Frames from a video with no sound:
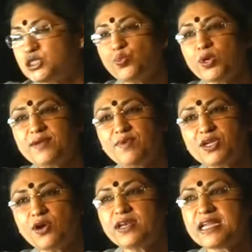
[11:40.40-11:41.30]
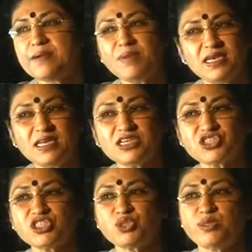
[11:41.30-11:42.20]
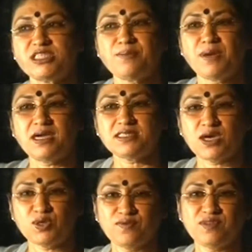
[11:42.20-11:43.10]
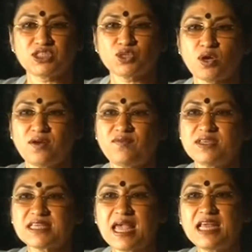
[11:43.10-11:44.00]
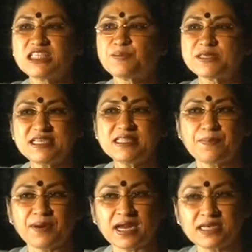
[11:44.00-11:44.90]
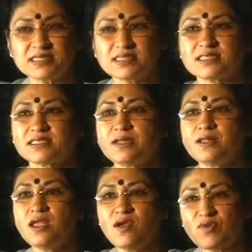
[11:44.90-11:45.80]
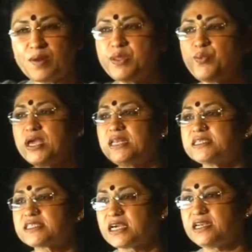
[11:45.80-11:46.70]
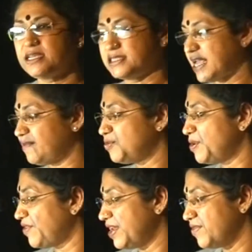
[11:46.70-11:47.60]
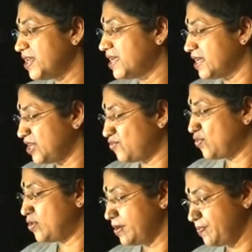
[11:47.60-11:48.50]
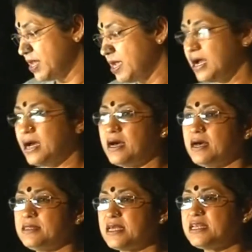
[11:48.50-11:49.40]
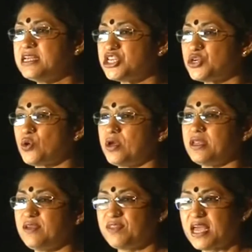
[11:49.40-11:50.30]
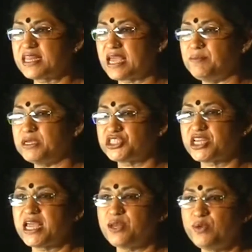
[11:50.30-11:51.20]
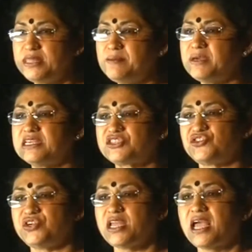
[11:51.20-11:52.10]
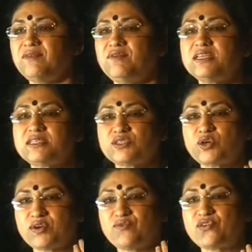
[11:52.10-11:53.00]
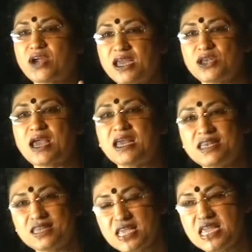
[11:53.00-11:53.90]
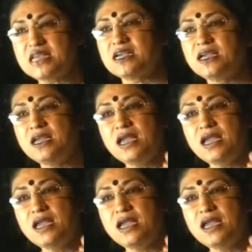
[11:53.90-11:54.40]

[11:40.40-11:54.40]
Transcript: So whatever your recommendations which emerge out of this conference, and especially the practices from the various countries, I would be very, very grateful that later on, if that can be shared with the ministry, and we sort of try and think